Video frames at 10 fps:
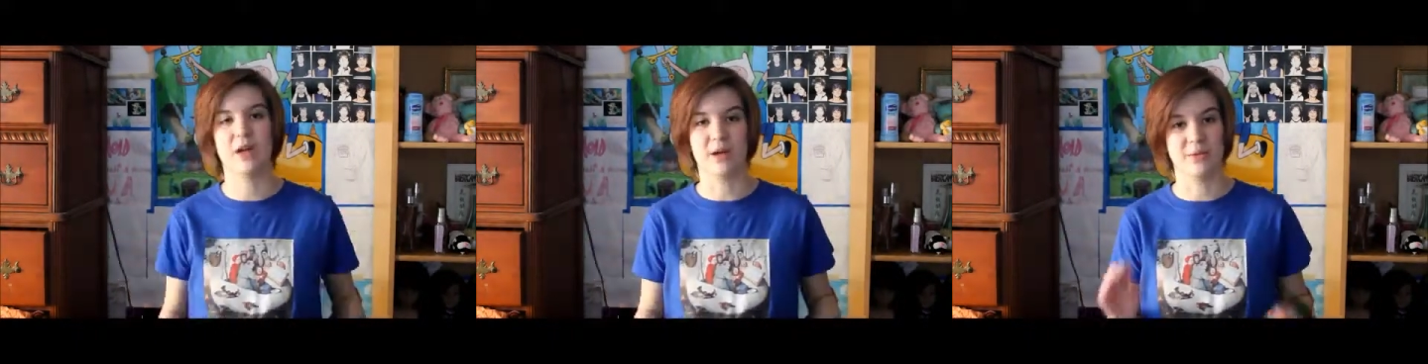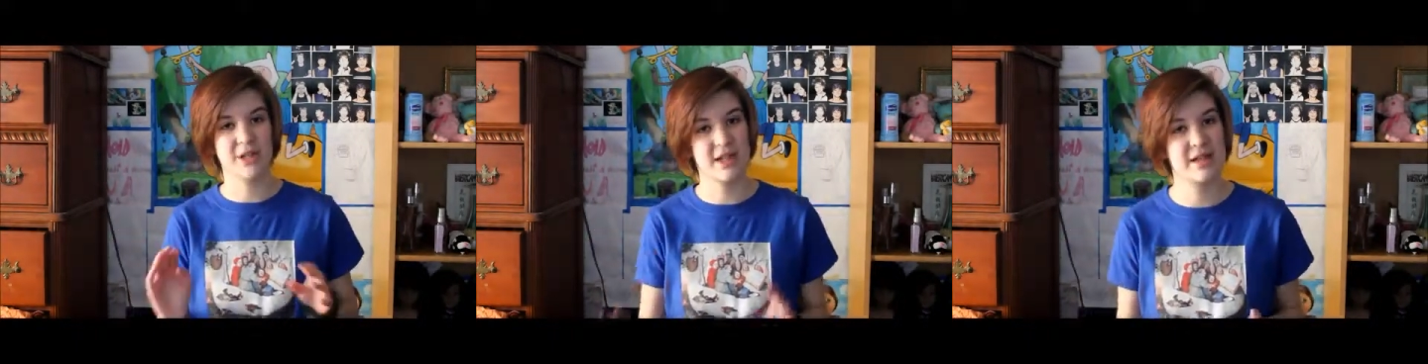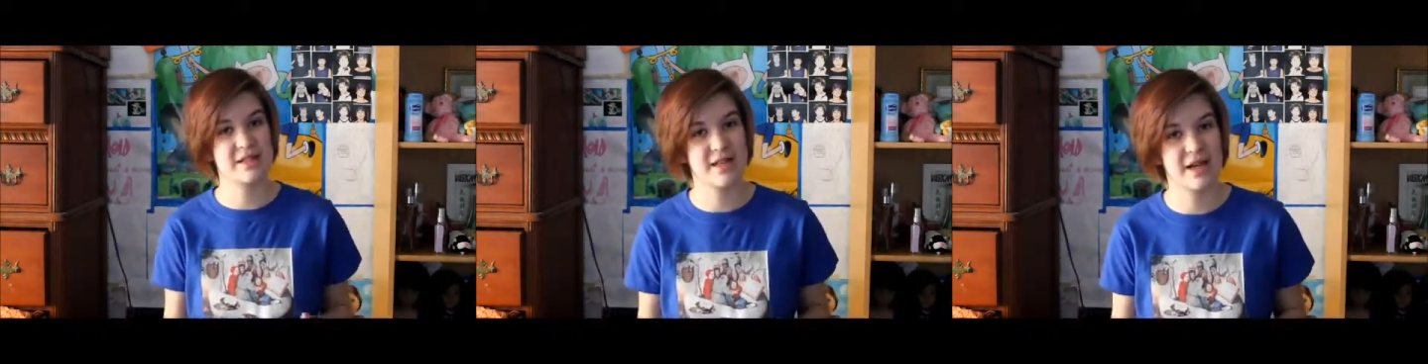I really
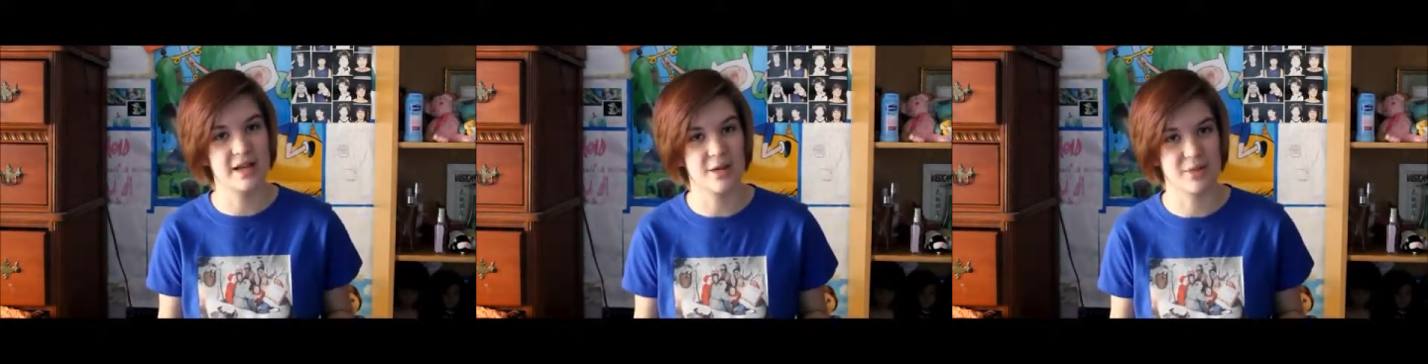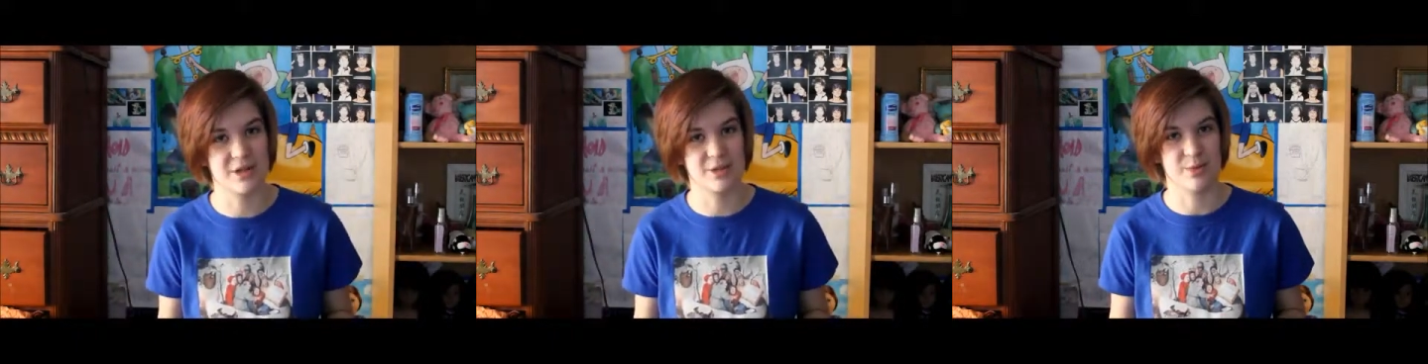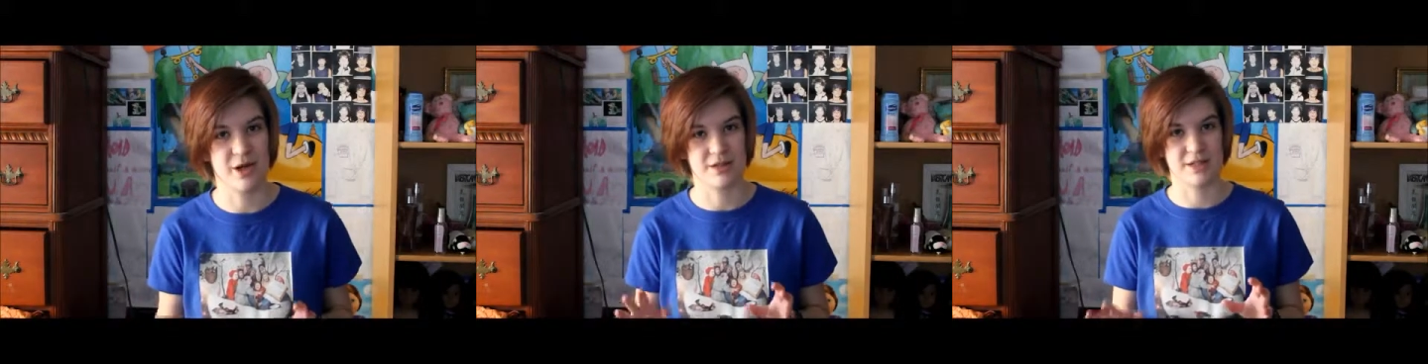can't say that much
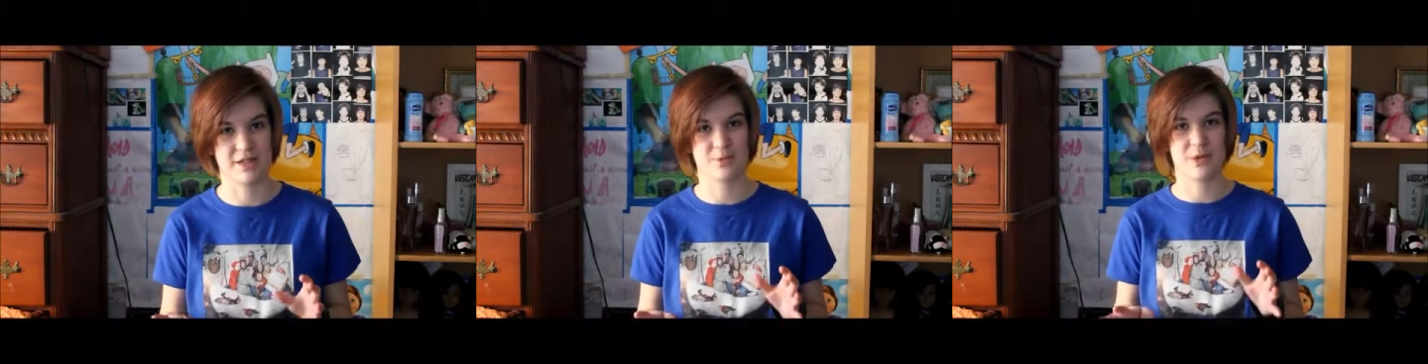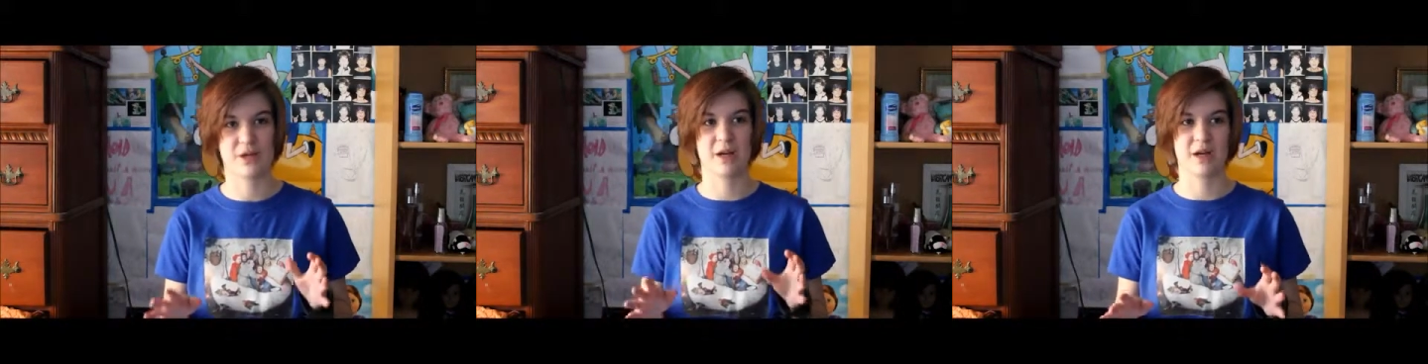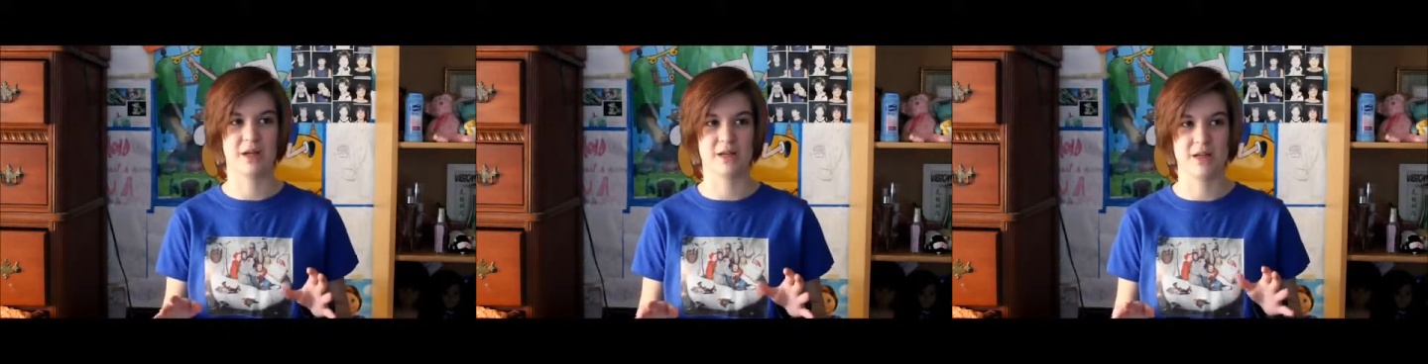about this
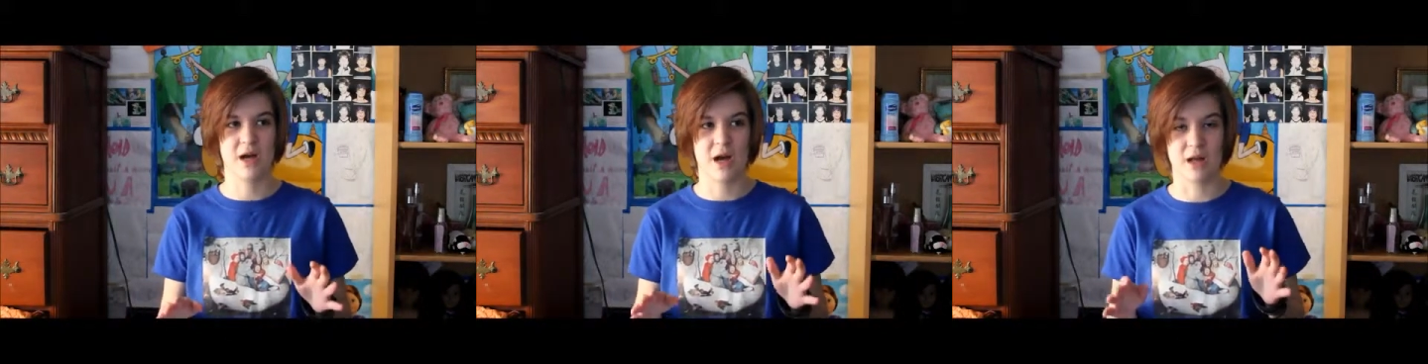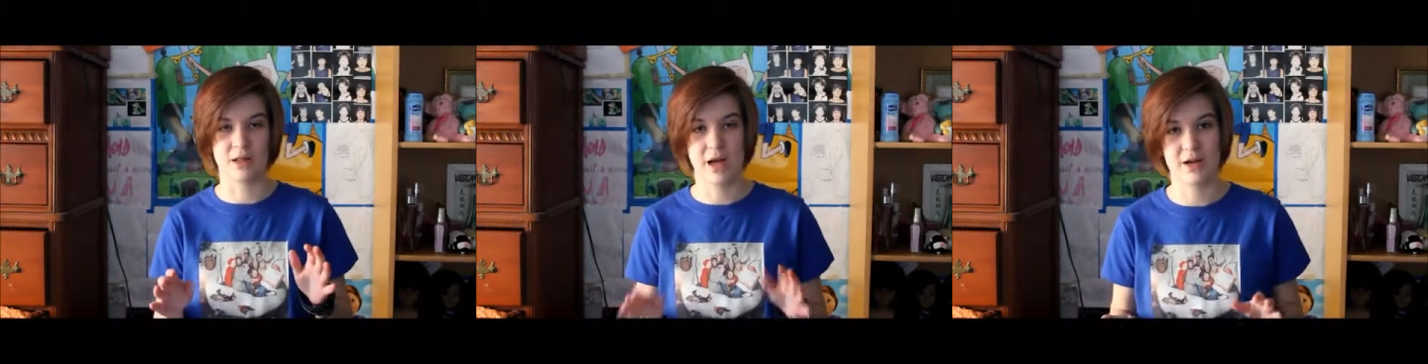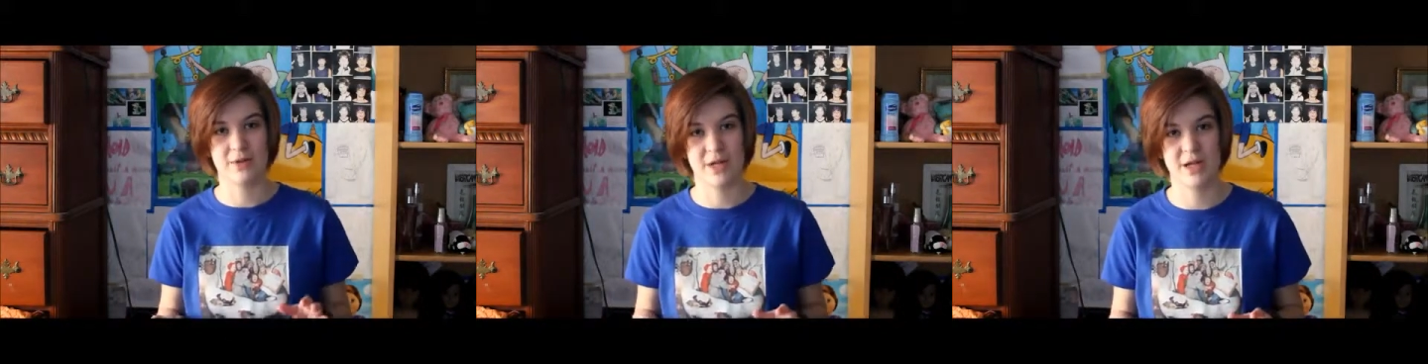because a
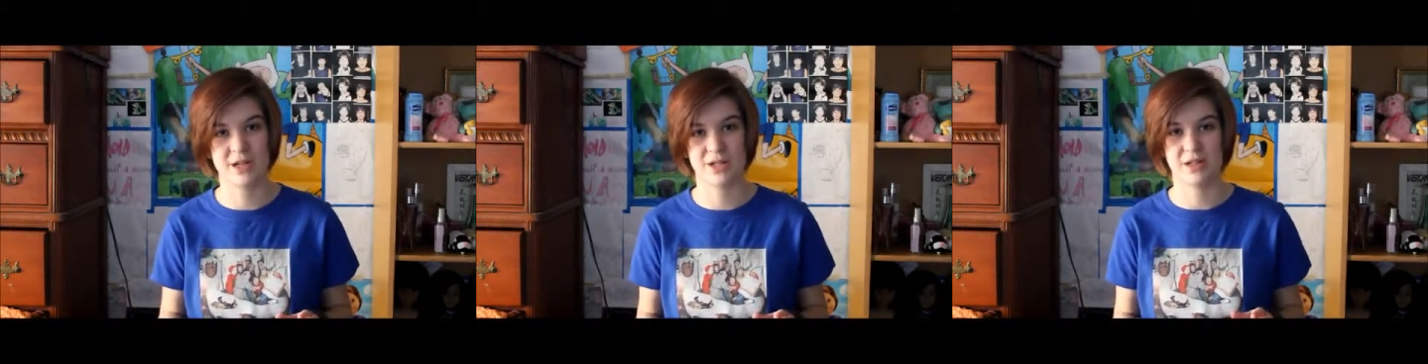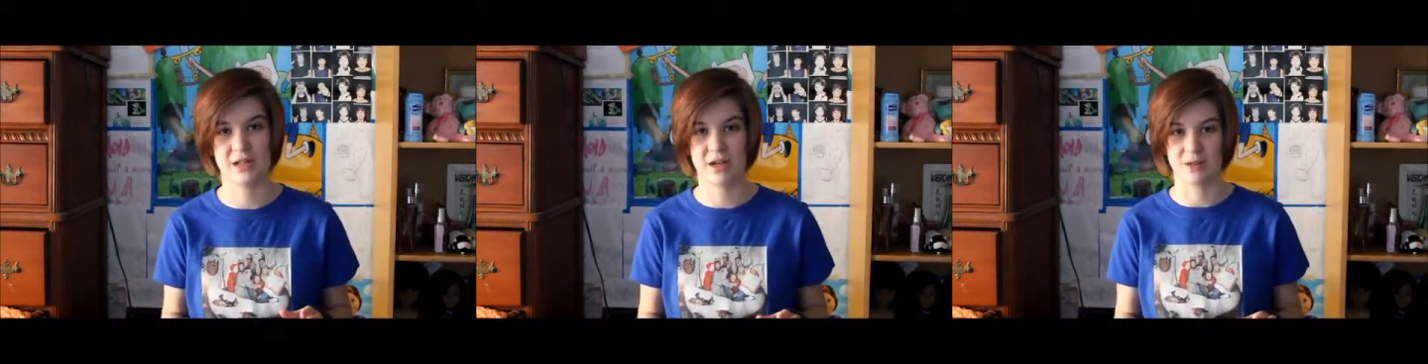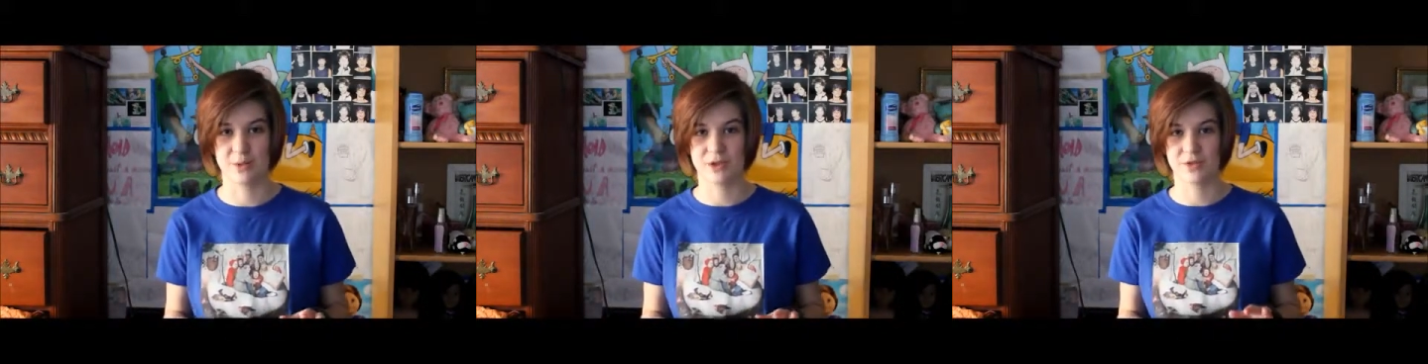lot of it hinges on the
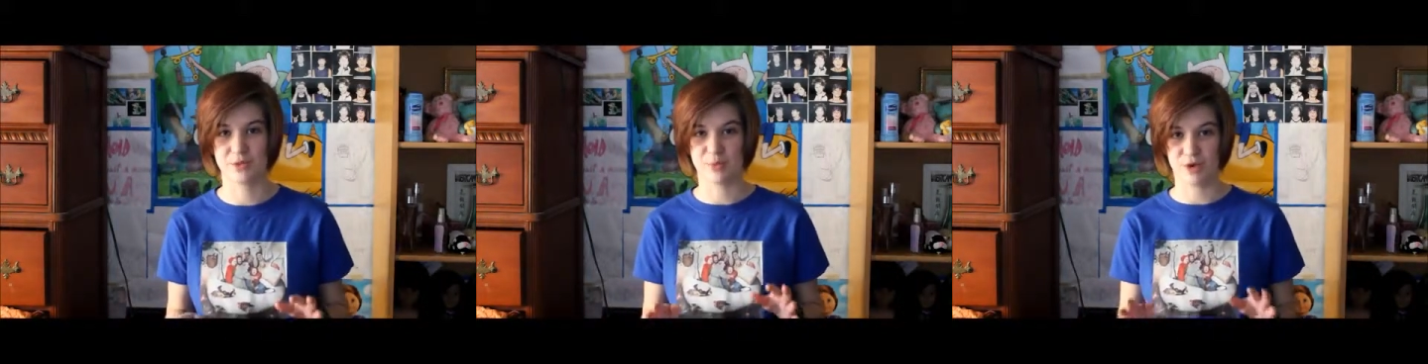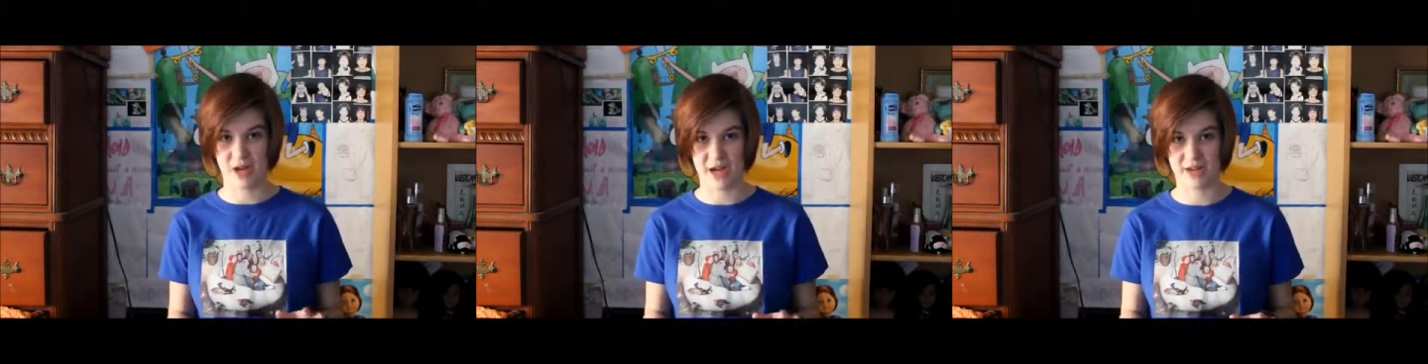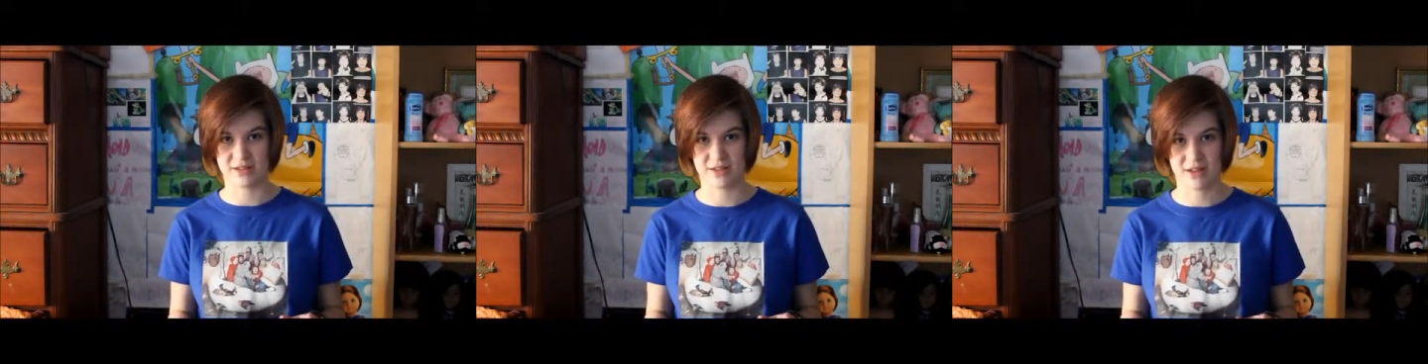element of
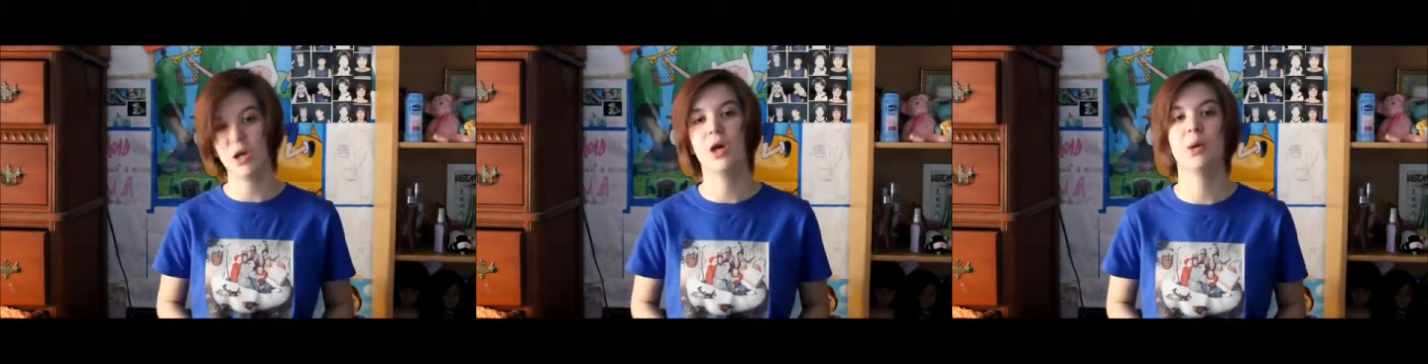surprise,